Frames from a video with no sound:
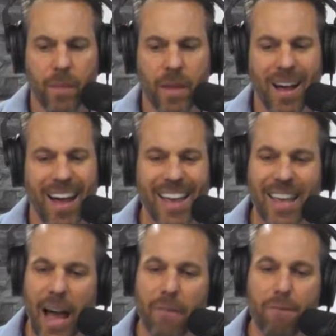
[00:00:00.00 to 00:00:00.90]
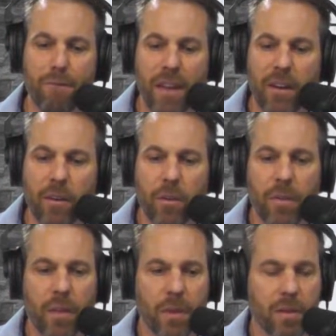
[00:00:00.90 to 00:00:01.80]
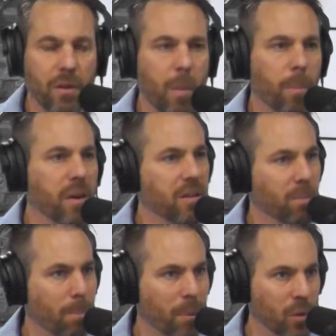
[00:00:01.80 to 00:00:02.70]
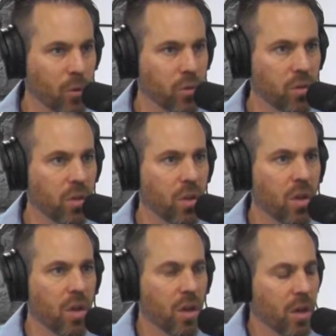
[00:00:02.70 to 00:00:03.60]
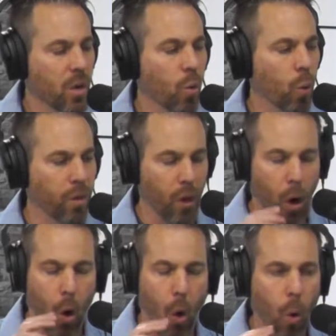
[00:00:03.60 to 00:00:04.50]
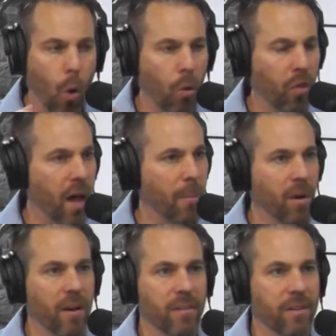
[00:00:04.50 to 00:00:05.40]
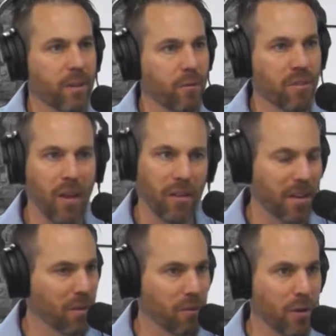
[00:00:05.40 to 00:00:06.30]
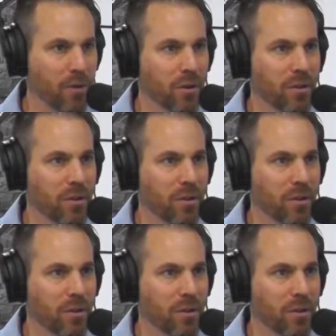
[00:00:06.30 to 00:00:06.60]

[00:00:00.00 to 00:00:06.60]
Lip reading: I fear that these companies build with the whole thought process of selling in the future.